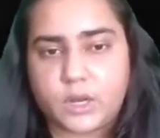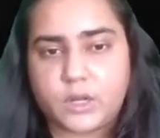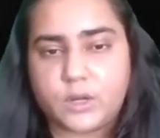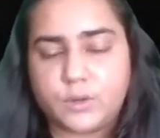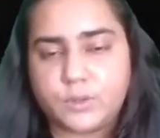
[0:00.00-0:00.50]

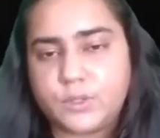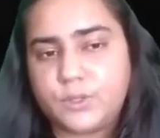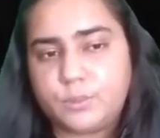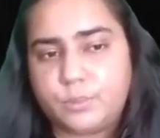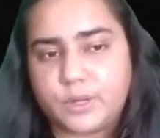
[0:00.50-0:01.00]
are closer
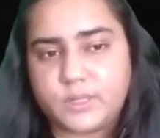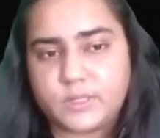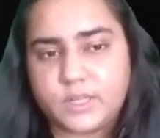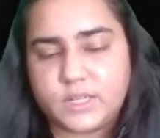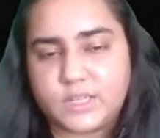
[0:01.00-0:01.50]
to
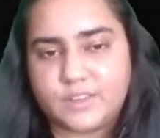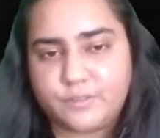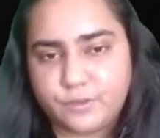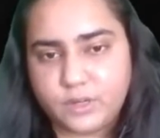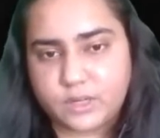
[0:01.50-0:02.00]
points in a
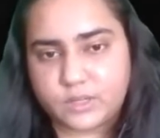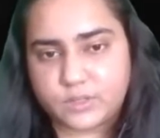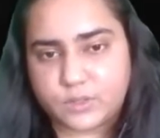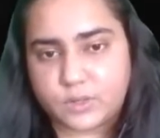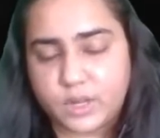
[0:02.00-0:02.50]
different
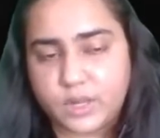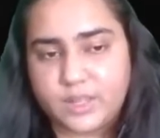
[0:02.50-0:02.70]
cluster